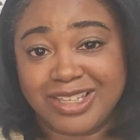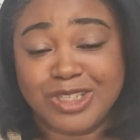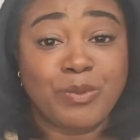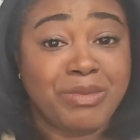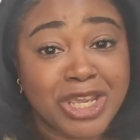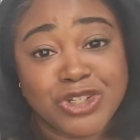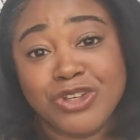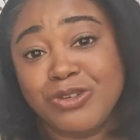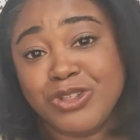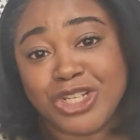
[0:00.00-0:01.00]
So make sure
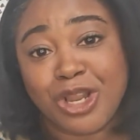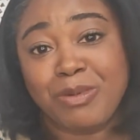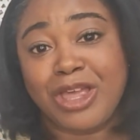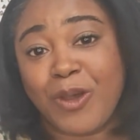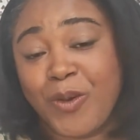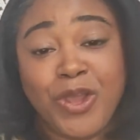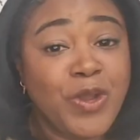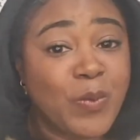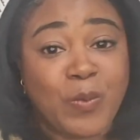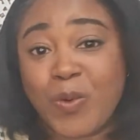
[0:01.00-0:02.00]
you share below.
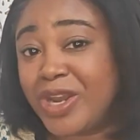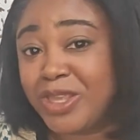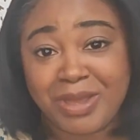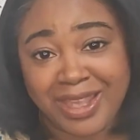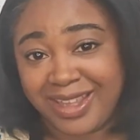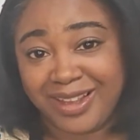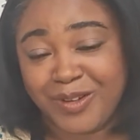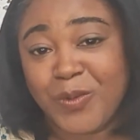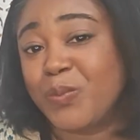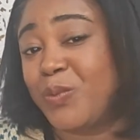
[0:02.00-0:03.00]
What are you making?
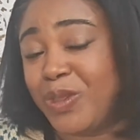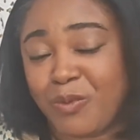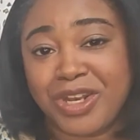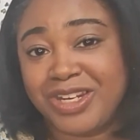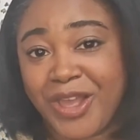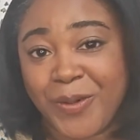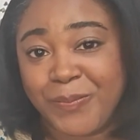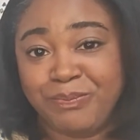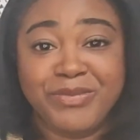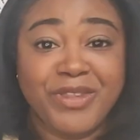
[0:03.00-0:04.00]
We want to know.